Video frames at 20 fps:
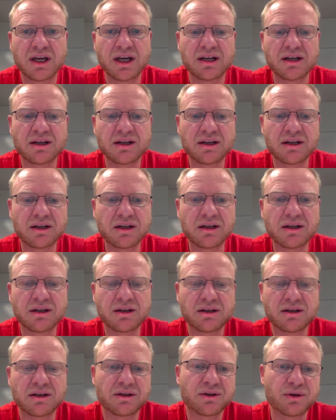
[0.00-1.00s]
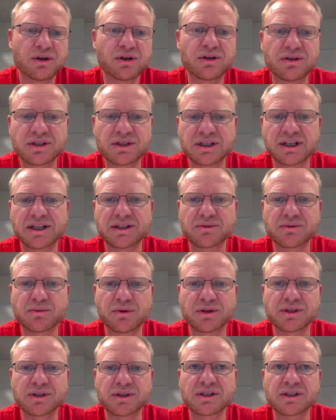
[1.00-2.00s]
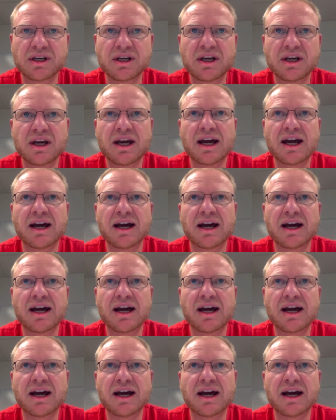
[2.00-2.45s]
And then the third use case was